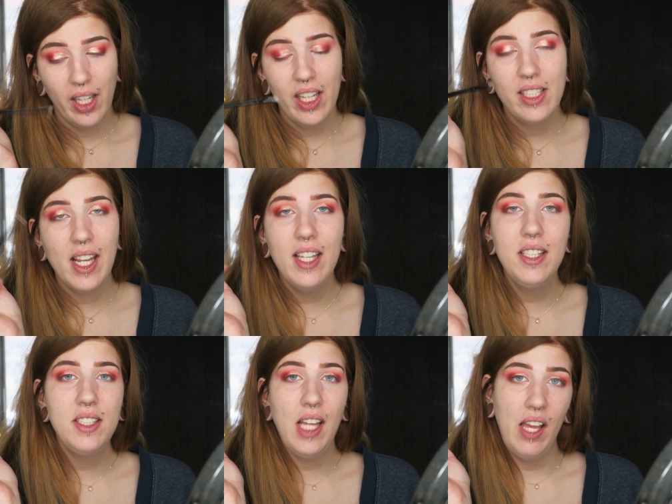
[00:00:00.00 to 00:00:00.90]
it
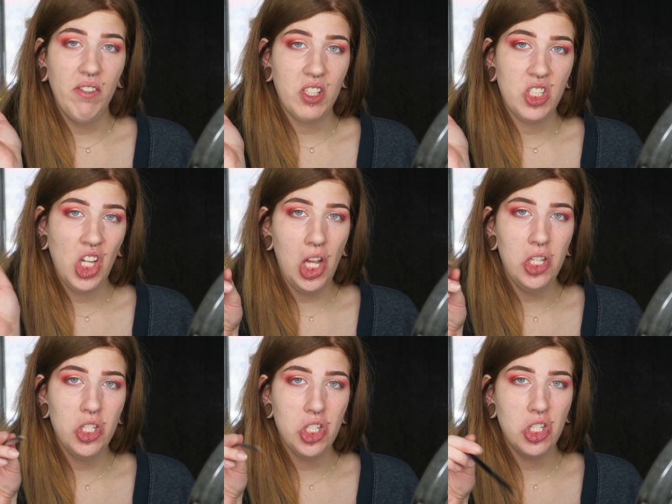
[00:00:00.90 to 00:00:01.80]
tends to have a
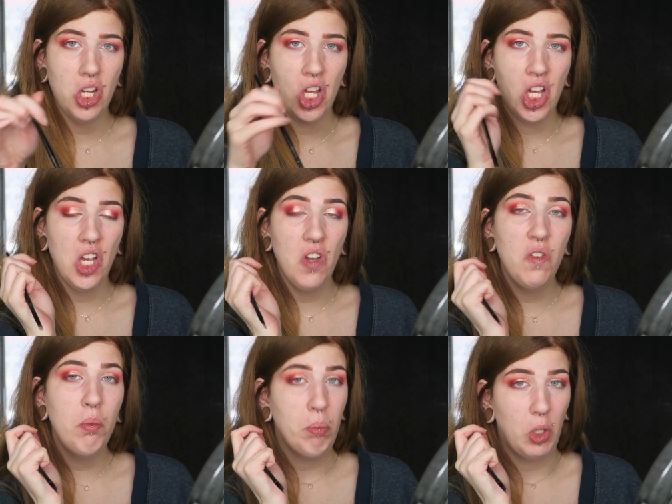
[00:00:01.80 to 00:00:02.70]
touch
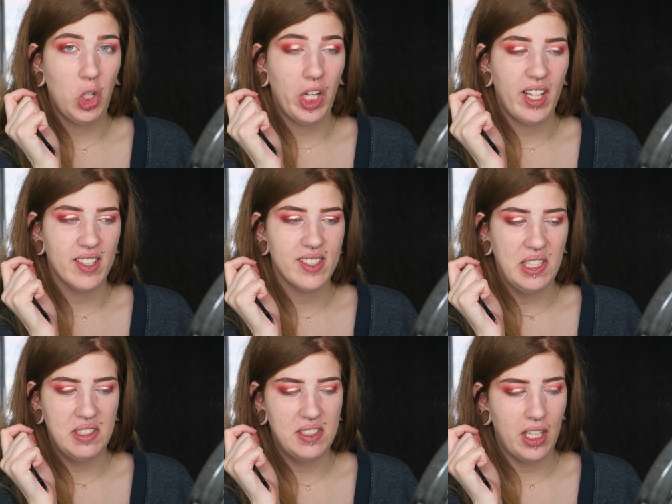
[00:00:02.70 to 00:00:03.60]
of a burning
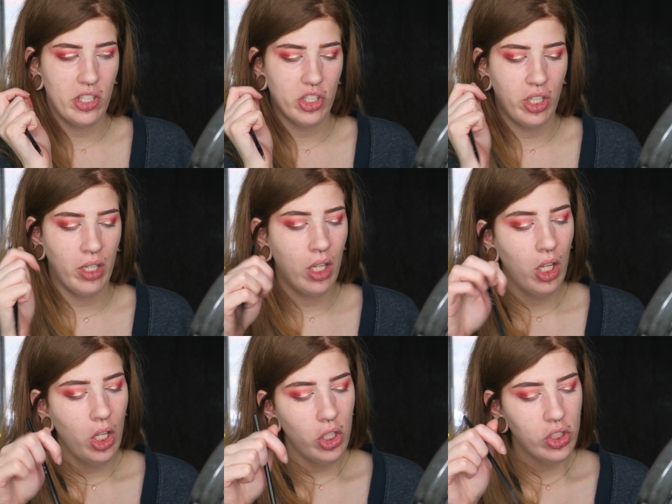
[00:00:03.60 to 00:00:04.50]
sensation,
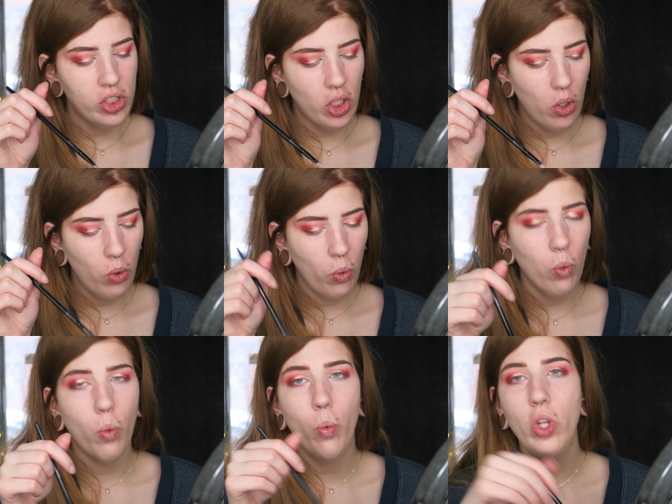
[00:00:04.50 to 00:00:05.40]

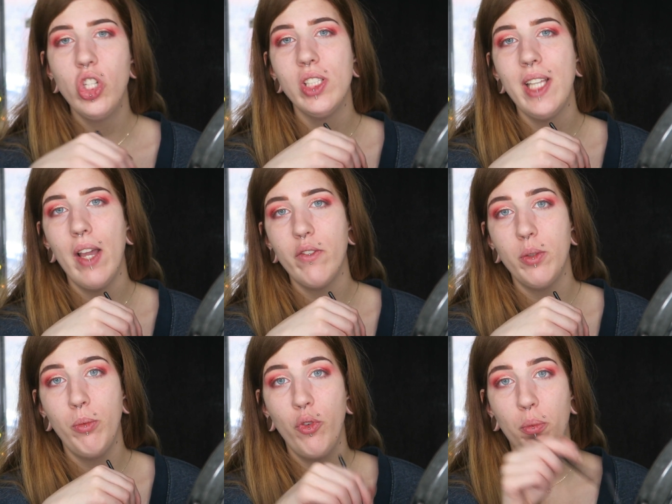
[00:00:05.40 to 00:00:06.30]
so we just have
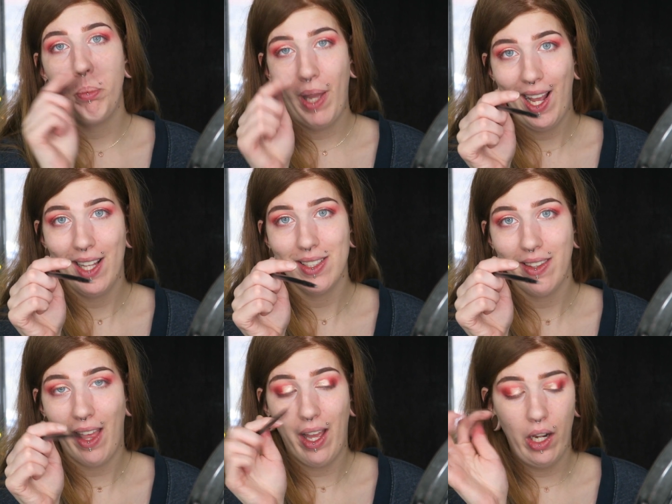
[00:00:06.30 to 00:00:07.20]
to move past
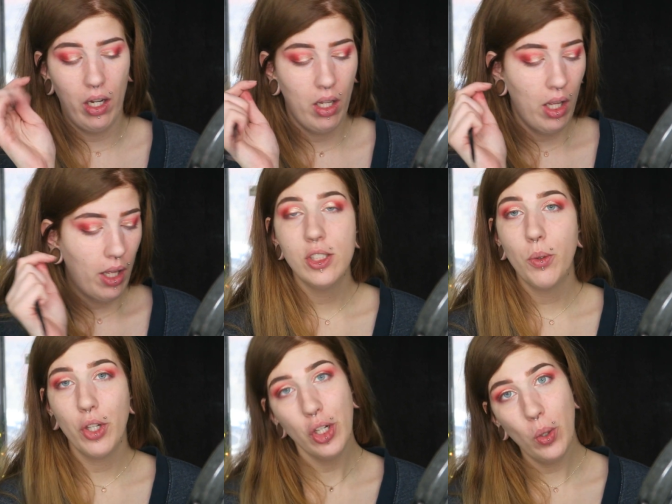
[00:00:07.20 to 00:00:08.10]
that. So
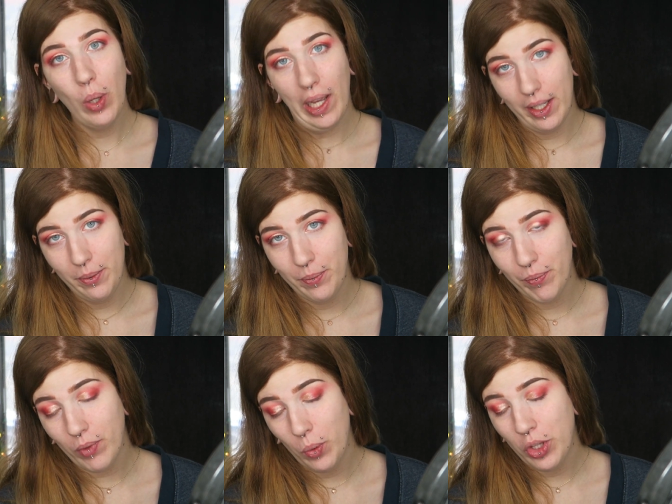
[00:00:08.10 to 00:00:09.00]
we're gonna go ahead
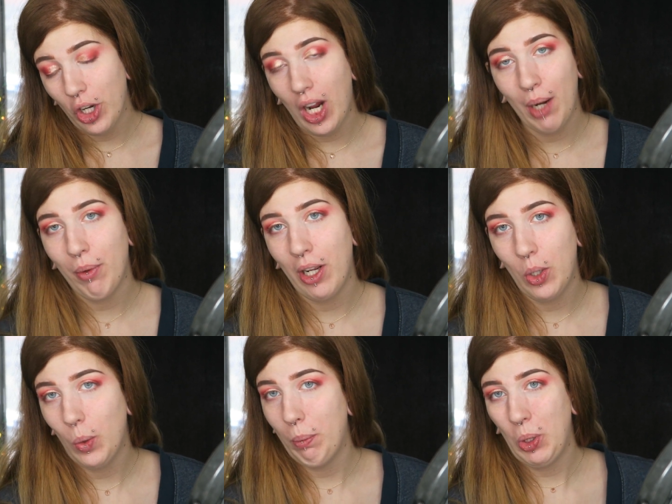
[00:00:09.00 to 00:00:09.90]
with our
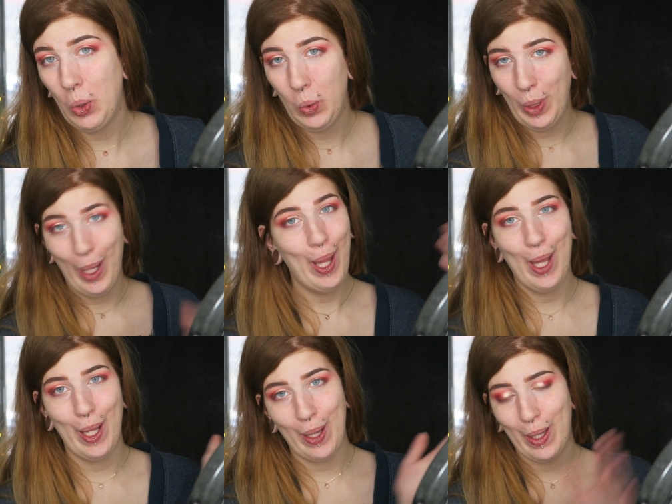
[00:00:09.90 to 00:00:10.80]
eyebrow bone
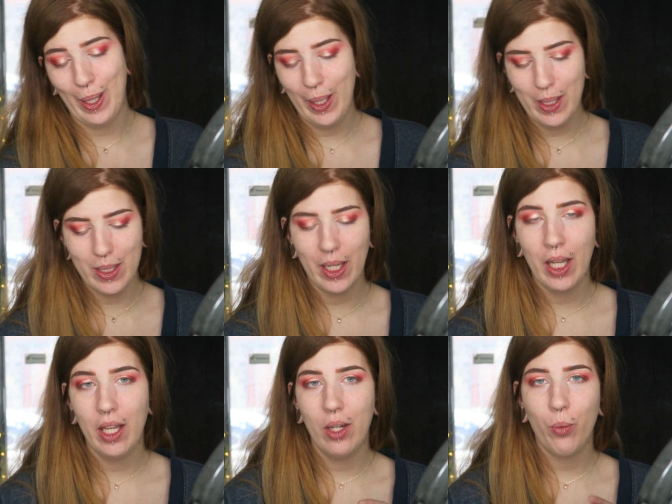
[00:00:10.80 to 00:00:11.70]
highlight,
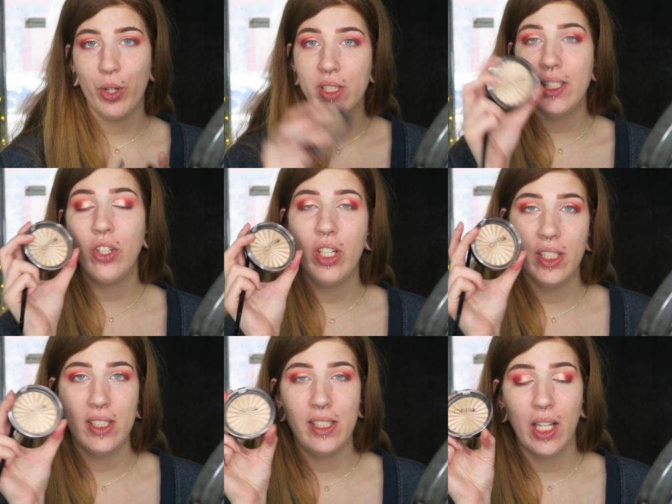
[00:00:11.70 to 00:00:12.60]
and we're still gonna
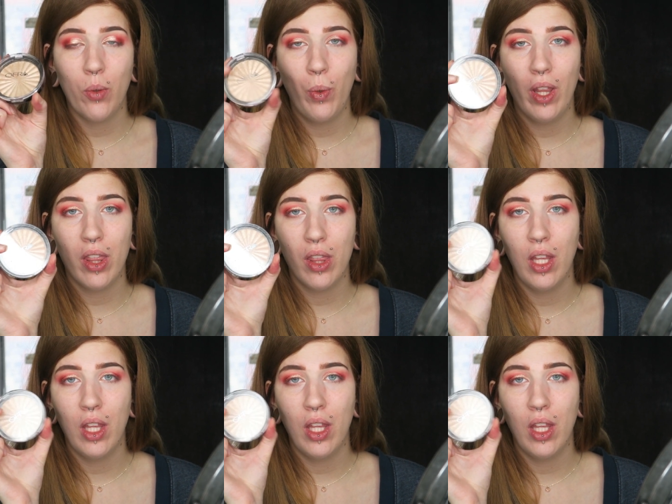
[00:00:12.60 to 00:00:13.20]
stick with